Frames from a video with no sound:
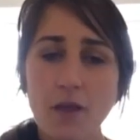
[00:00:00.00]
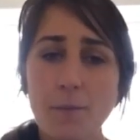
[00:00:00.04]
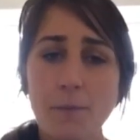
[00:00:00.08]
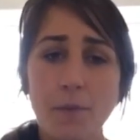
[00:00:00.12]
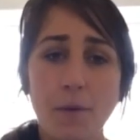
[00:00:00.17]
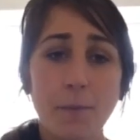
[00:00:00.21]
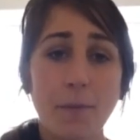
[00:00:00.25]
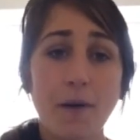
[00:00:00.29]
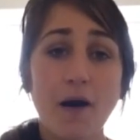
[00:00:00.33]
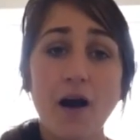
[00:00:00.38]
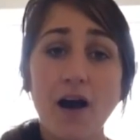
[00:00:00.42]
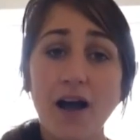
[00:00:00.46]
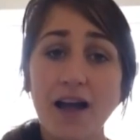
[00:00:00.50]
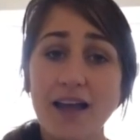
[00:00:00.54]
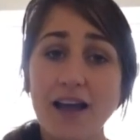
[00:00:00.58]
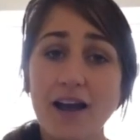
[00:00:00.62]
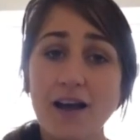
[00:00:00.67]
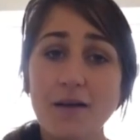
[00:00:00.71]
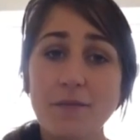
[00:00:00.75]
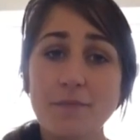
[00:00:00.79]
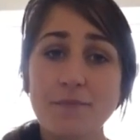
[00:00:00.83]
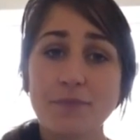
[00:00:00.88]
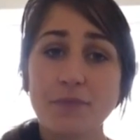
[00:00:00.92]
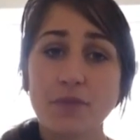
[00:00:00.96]

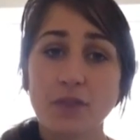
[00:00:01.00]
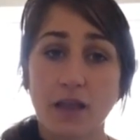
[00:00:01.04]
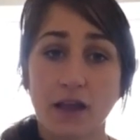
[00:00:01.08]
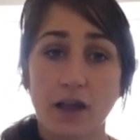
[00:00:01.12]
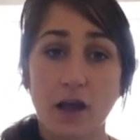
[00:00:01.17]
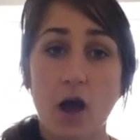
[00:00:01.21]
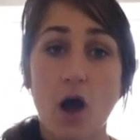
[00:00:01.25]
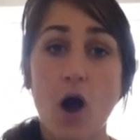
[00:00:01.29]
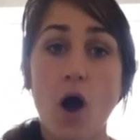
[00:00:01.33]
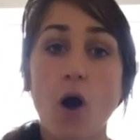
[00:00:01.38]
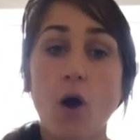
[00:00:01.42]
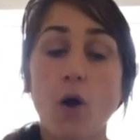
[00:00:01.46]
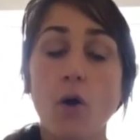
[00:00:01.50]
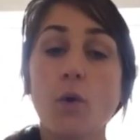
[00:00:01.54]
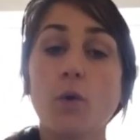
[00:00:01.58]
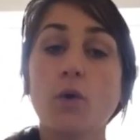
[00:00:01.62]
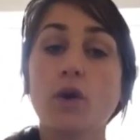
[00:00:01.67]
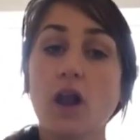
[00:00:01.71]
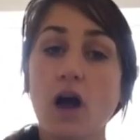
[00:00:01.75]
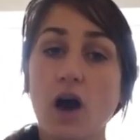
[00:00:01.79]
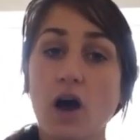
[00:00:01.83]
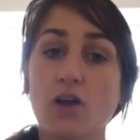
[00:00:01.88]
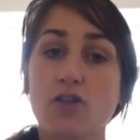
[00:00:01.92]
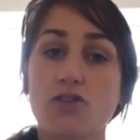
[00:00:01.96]
papaya, like a whole
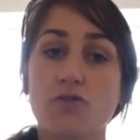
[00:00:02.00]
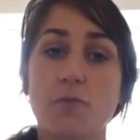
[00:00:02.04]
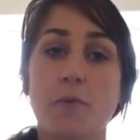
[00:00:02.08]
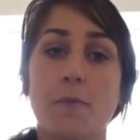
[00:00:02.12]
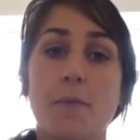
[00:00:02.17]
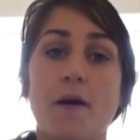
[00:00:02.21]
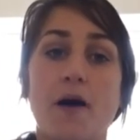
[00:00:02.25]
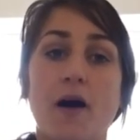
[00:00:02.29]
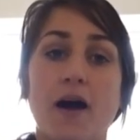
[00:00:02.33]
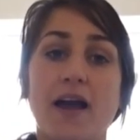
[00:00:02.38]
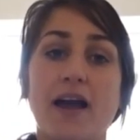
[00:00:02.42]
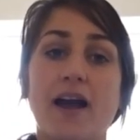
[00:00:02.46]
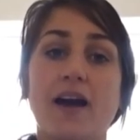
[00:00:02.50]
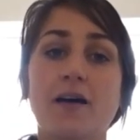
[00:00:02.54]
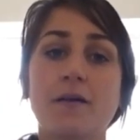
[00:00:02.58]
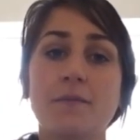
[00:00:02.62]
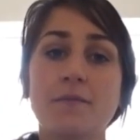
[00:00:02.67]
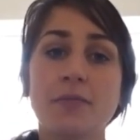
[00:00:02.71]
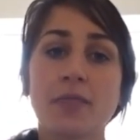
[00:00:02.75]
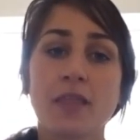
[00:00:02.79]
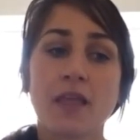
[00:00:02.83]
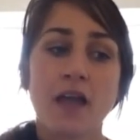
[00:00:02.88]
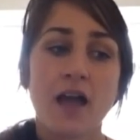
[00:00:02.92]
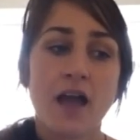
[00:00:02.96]
large papaya,
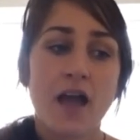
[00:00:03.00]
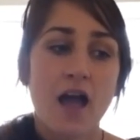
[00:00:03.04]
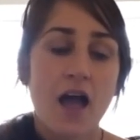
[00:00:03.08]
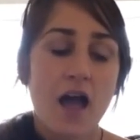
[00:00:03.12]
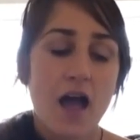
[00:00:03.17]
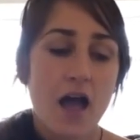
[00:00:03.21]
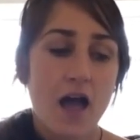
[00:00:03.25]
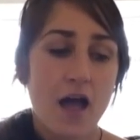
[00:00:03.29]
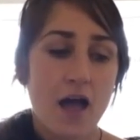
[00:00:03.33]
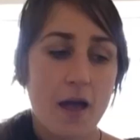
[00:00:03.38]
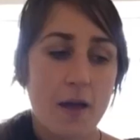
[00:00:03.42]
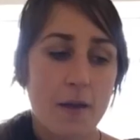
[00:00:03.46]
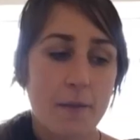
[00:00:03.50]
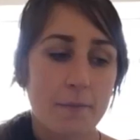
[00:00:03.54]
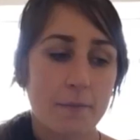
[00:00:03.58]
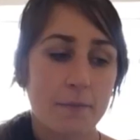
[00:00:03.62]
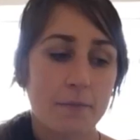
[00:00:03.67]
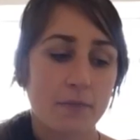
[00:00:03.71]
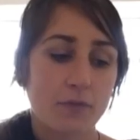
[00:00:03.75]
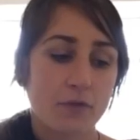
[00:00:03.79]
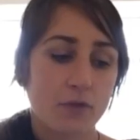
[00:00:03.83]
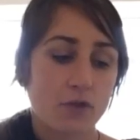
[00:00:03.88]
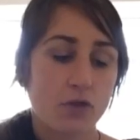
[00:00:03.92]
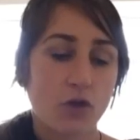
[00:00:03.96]

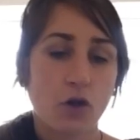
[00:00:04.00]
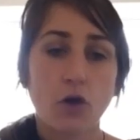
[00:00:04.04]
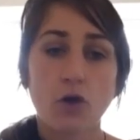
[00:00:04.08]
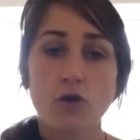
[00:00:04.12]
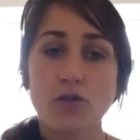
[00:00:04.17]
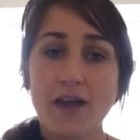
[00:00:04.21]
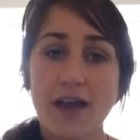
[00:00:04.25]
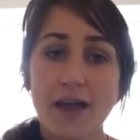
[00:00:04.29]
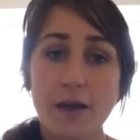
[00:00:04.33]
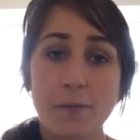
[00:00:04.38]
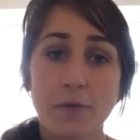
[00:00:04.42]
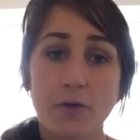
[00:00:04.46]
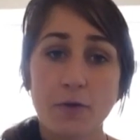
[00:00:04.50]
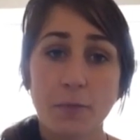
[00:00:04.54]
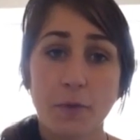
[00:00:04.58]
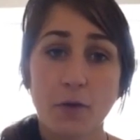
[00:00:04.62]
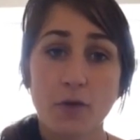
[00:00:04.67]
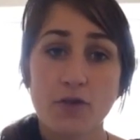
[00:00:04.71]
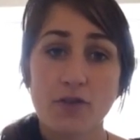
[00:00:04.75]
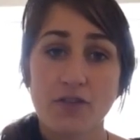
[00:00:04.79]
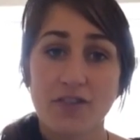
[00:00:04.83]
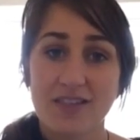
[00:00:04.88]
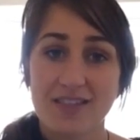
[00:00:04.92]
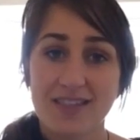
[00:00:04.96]
the 2
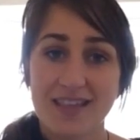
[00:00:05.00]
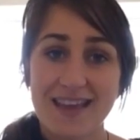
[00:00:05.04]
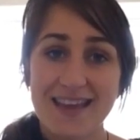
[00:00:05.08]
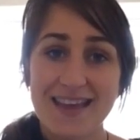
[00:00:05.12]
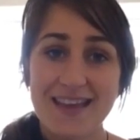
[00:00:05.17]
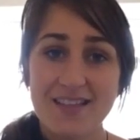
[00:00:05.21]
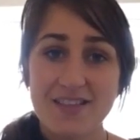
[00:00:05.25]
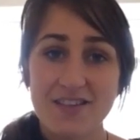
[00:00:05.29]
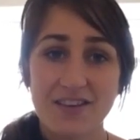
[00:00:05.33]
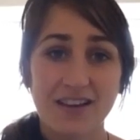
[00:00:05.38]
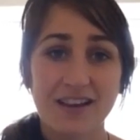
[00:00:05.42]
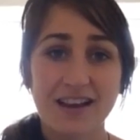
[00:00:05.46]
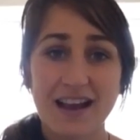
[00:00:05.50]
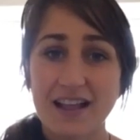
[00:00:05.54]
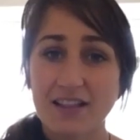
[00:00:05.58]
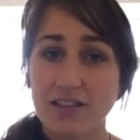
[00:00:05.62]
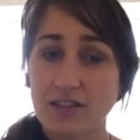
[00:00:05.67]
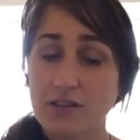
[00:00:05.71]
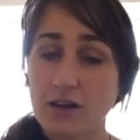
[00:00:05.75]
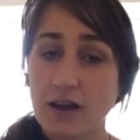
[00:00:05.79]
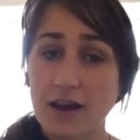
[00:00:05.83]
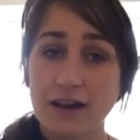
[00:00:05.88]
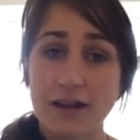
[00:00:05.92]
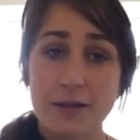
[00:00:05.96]
tablespoons of the seeds. You can add
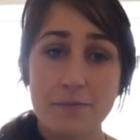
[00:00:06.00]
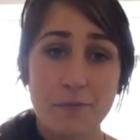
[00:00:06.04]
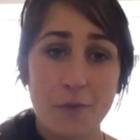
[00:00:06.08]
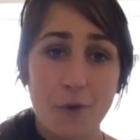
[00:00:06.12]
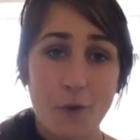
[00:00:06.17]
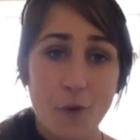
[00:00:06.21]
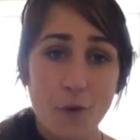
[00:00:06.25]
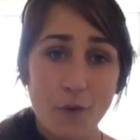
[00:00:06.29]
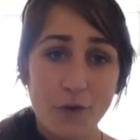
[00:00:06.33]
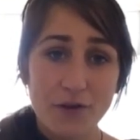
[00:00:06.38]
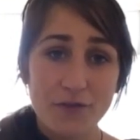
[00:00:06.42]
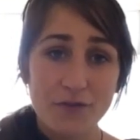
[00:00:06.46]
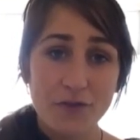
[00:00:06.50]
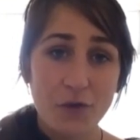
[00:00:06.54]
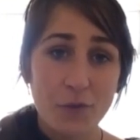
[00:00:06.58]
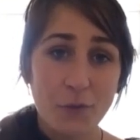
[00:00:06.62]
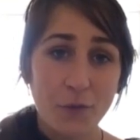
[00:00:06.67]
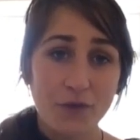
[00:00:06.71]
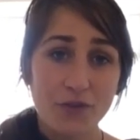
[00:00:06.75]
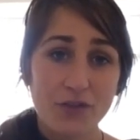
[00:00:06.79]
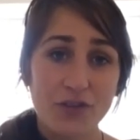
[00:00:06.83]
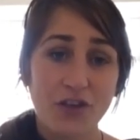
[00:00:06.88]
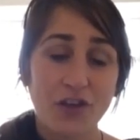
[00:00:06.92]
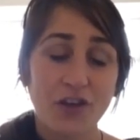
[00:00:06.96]
slightly more if you
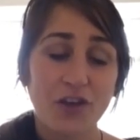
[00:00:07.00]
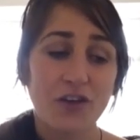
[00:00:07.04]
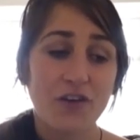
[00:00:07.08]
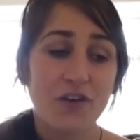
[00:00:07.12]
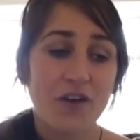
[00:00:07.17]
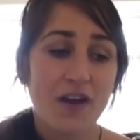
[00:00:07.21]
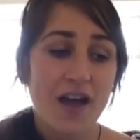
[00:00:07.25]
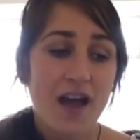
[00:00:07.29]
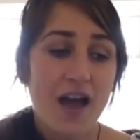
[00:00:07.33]
want to.